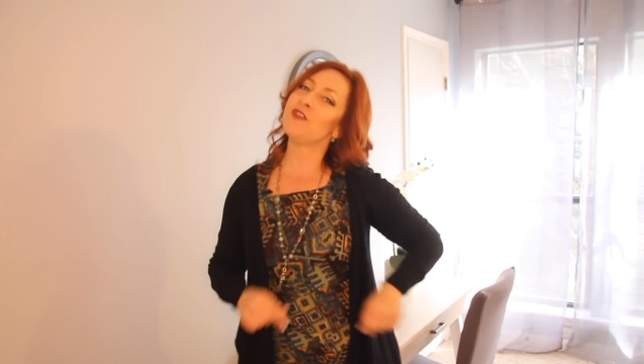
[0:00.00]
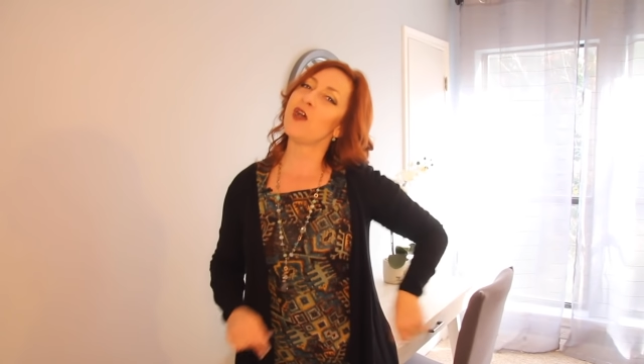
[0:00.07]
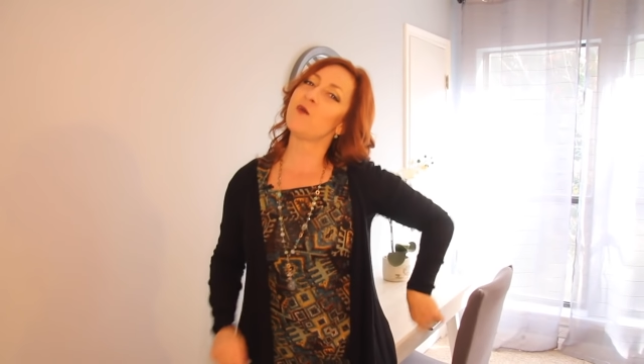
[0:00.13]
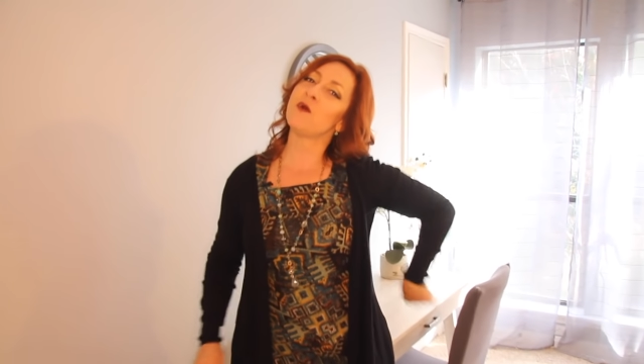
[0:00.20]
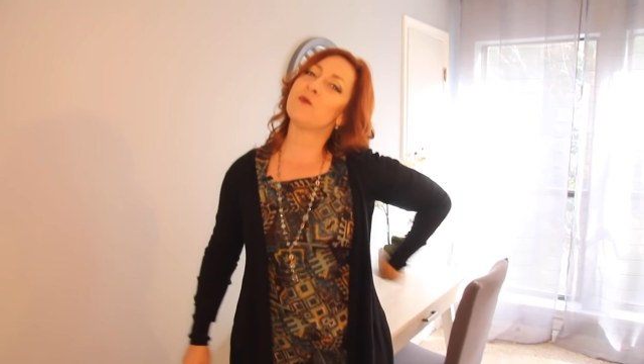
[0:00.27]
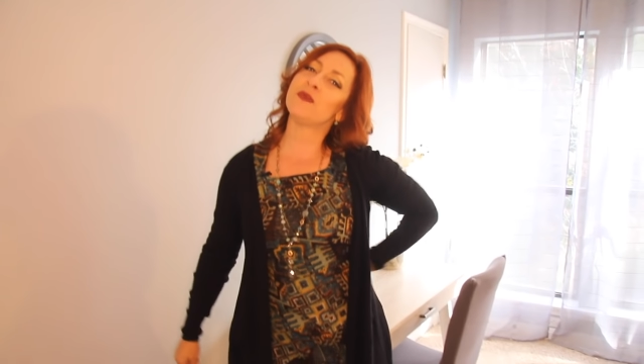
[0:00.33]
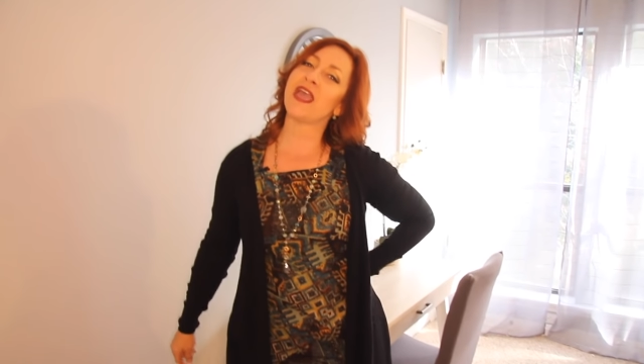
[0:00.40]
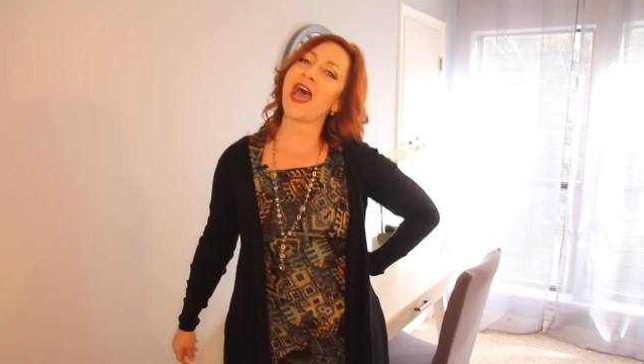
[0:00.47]

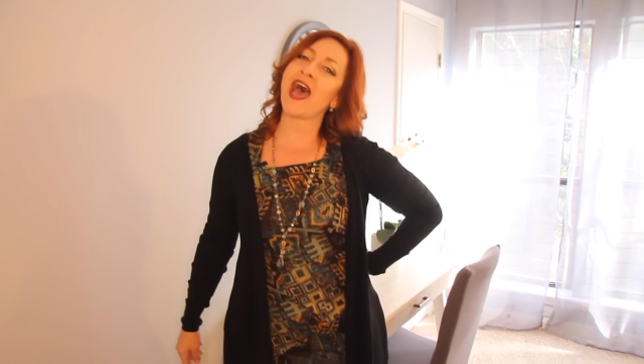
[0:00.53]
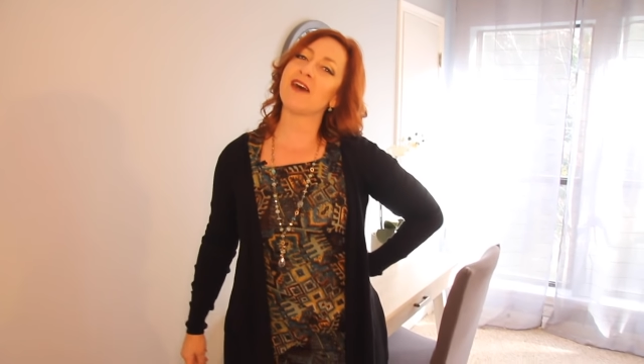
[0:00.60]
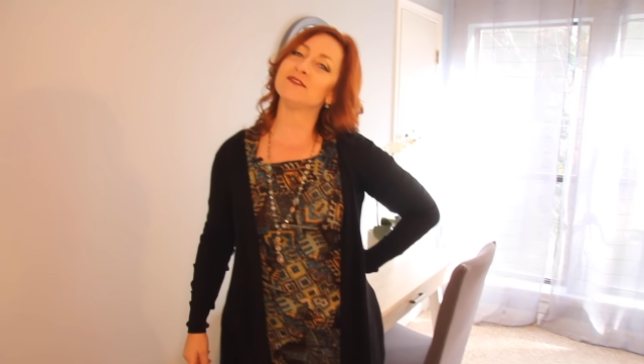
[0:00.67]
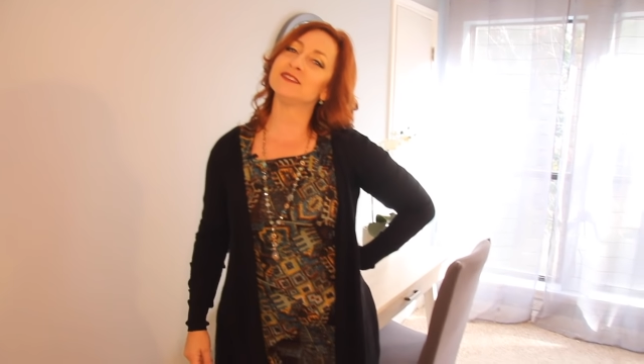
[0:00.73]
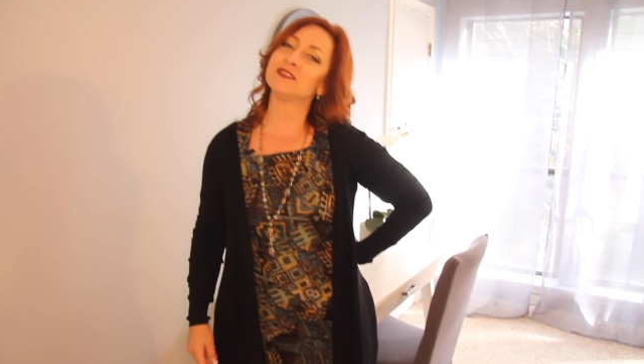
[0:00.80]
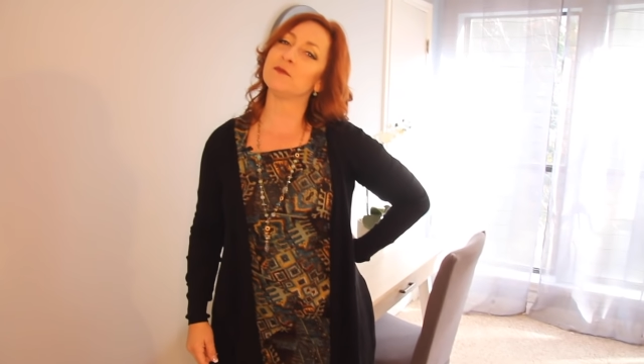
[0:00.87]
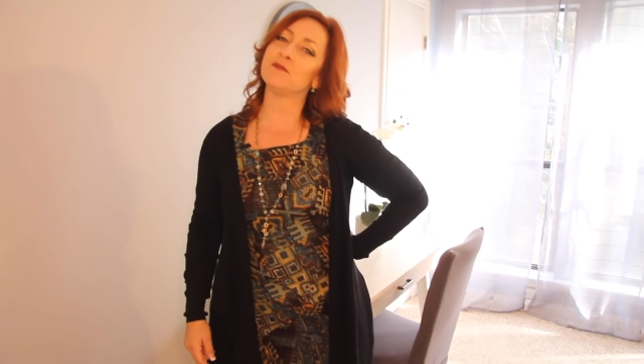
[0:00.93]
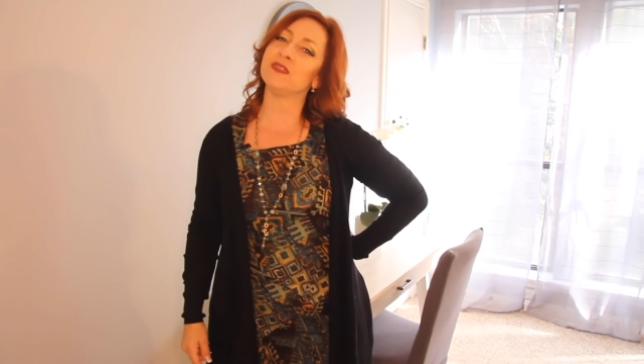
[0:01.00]
know when we
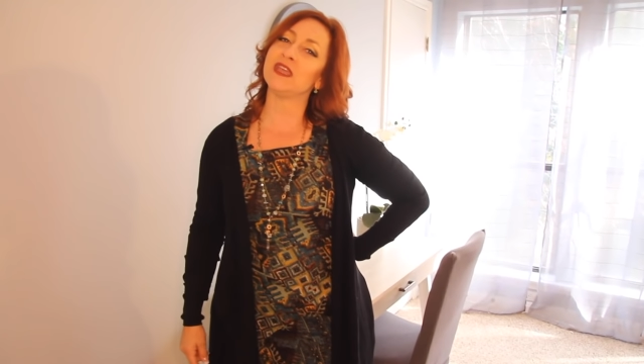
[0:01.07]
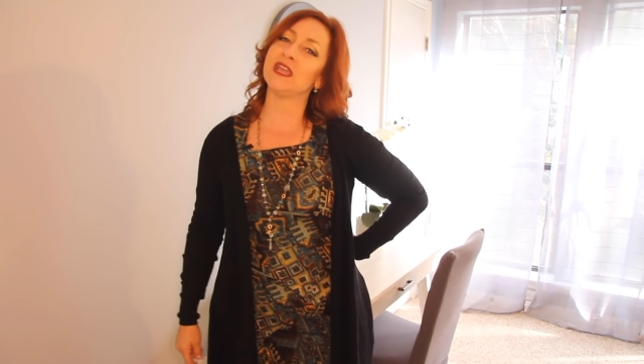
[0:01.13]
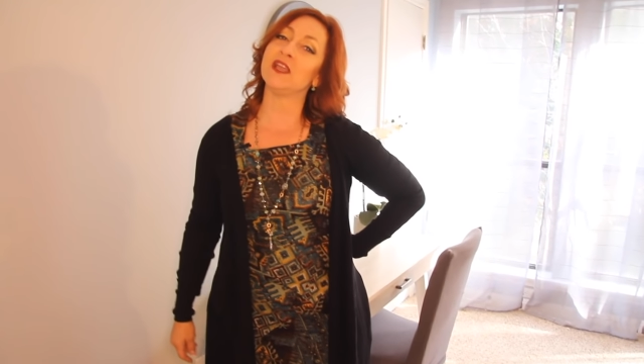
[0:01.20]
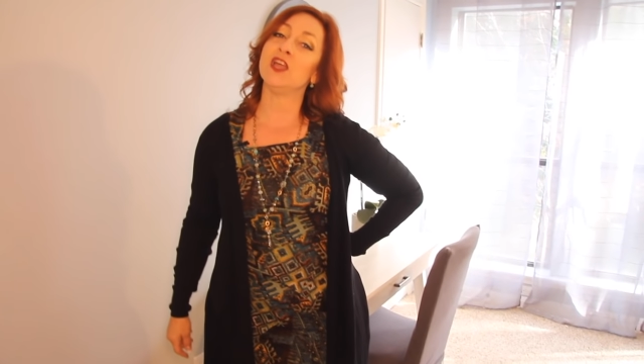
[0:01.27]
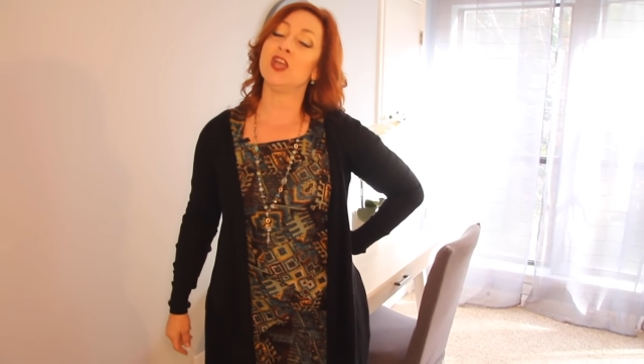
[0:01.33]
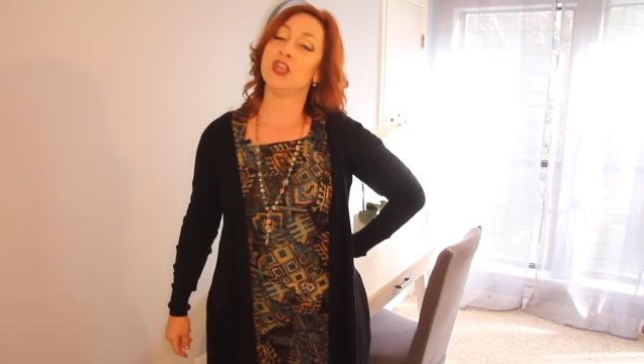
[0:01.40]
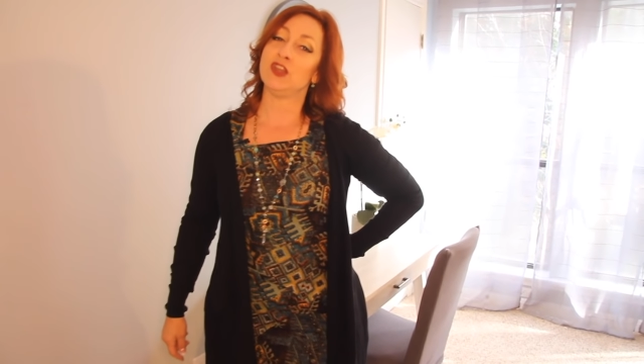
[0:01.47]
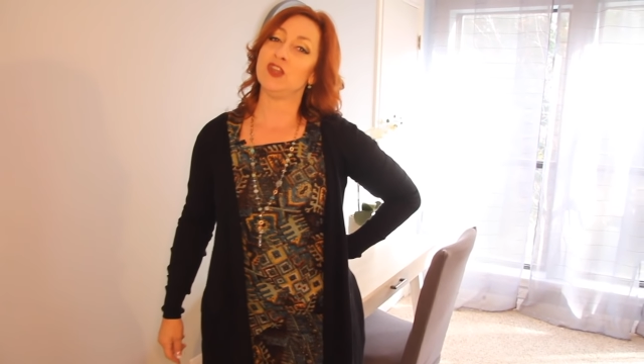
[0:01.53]
have something
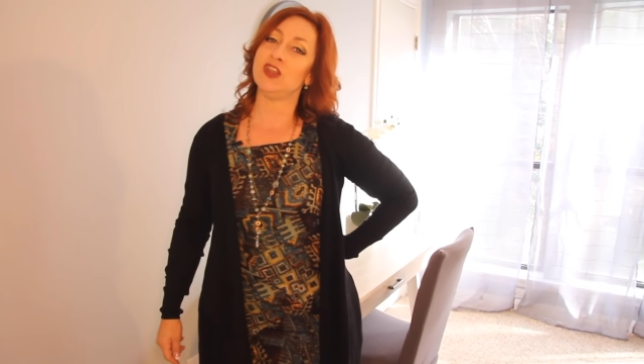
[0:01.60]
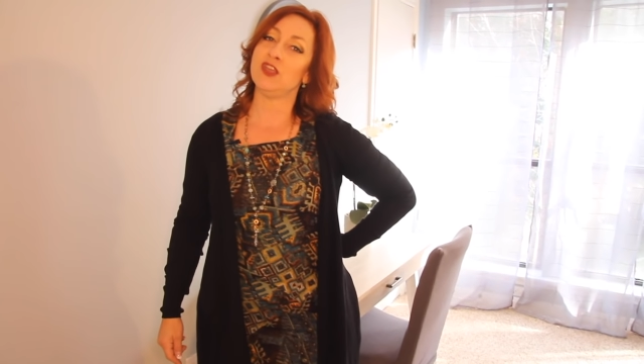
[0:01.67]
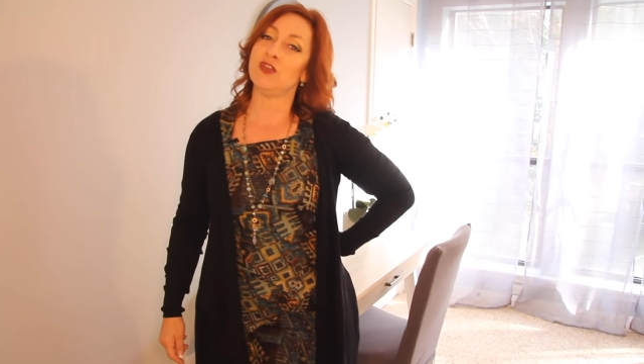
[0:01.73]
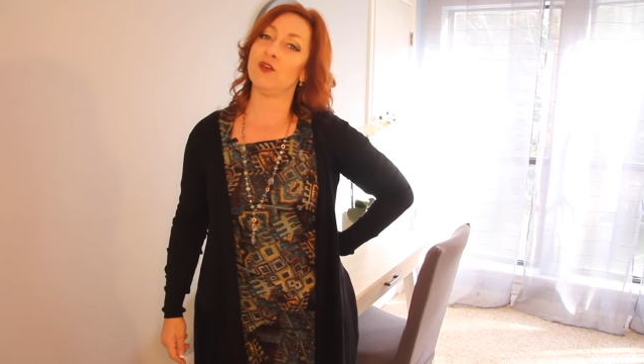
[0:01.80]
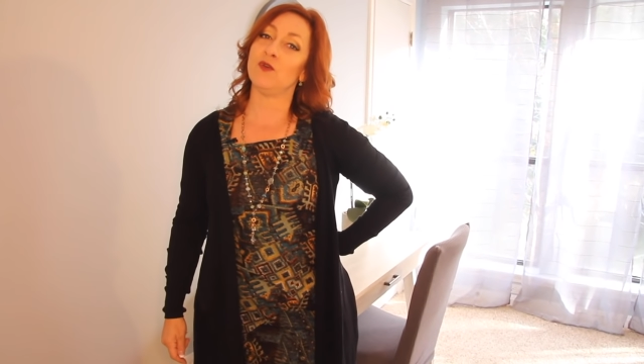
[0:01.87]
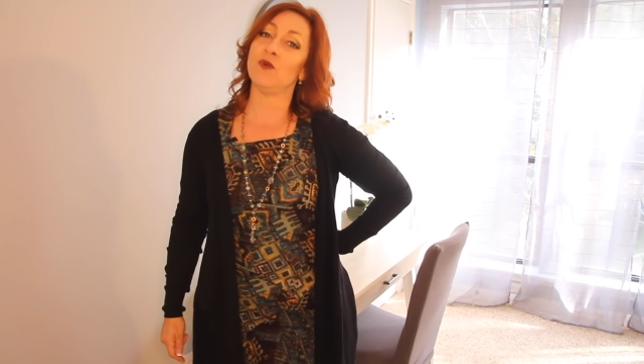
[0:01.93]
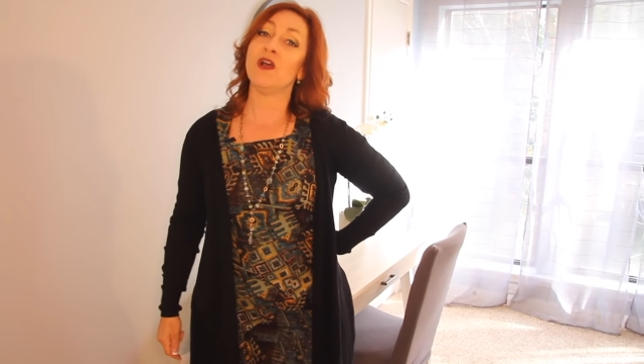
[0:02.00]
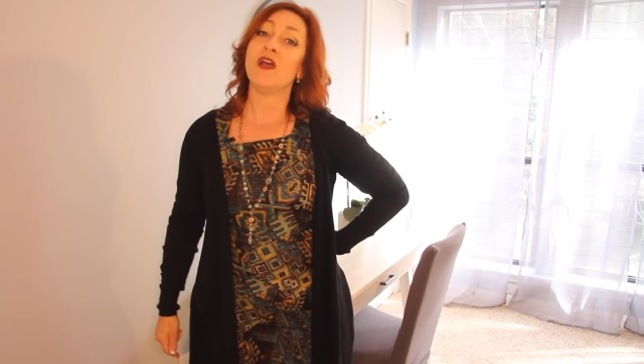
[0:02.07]
new.